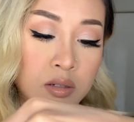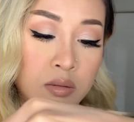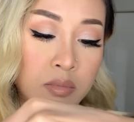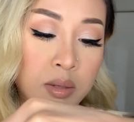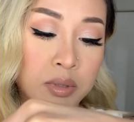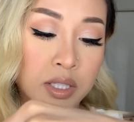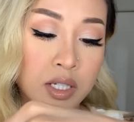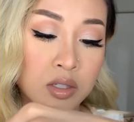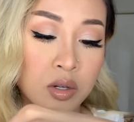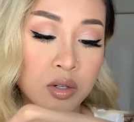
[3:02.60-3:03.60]
Maybelline
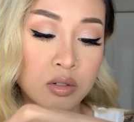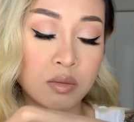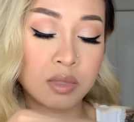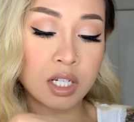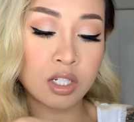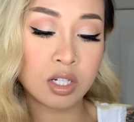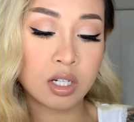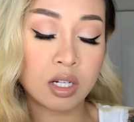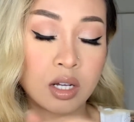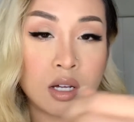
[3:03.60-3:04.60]
Total
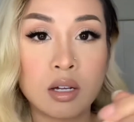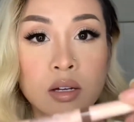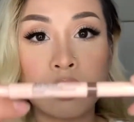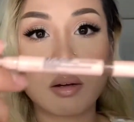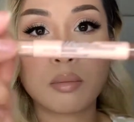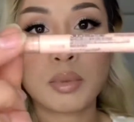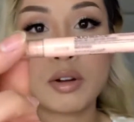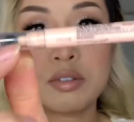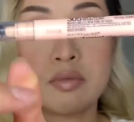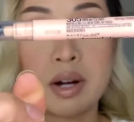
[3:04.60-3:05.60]
Temptation Brow
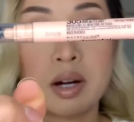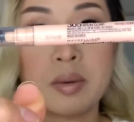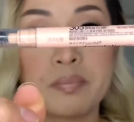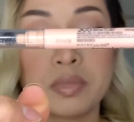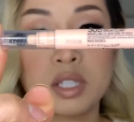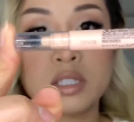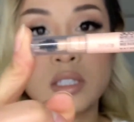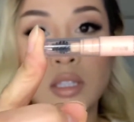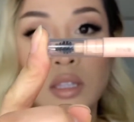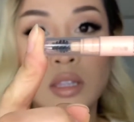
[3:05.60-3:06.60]
Defier. It's a
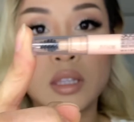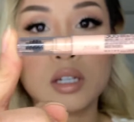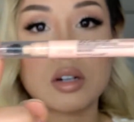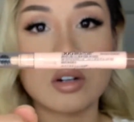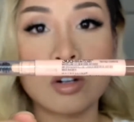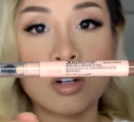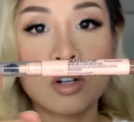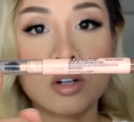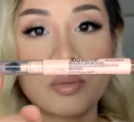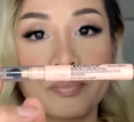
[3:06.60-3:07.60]

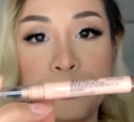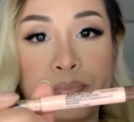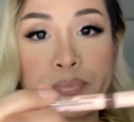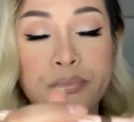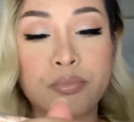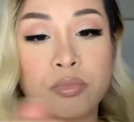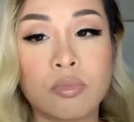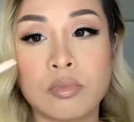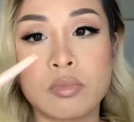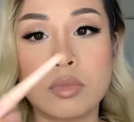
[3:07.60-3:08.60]
thicker
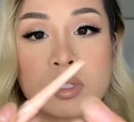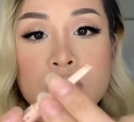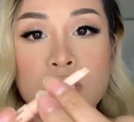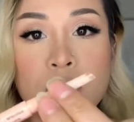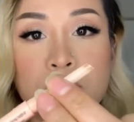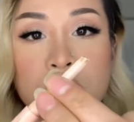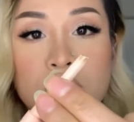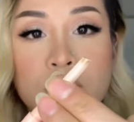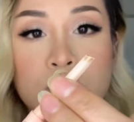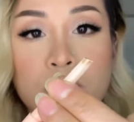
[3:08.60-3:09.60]
type of
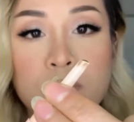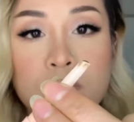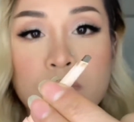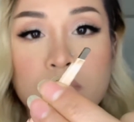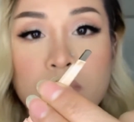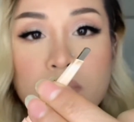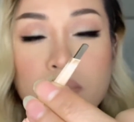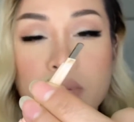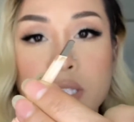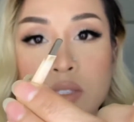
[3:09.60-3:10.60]

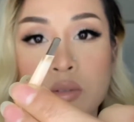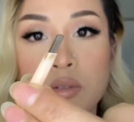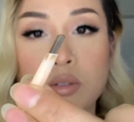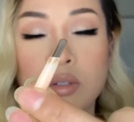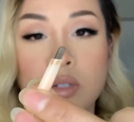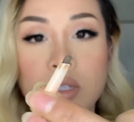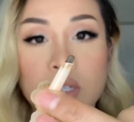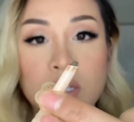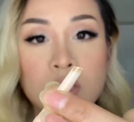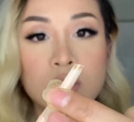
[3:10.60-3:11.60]
pencil.
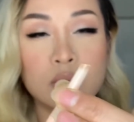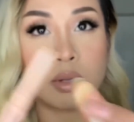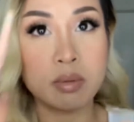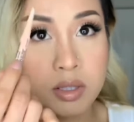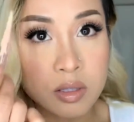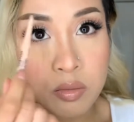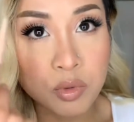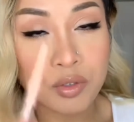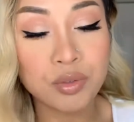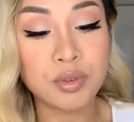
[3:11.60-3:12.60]
So maybe this is more
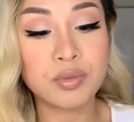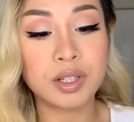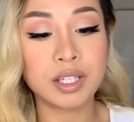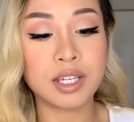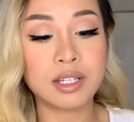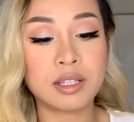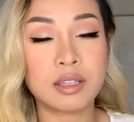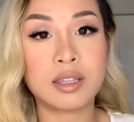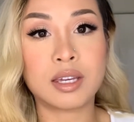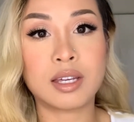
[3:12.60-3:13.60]
for filling in
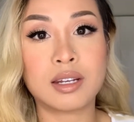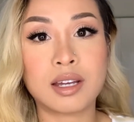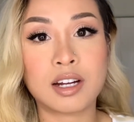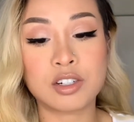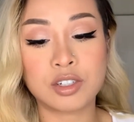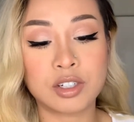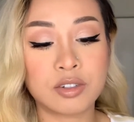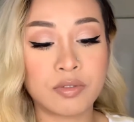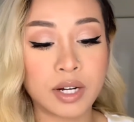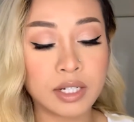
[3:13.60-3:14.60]
than actually
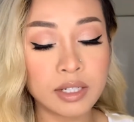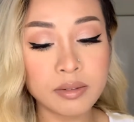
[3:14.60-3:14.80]
defining.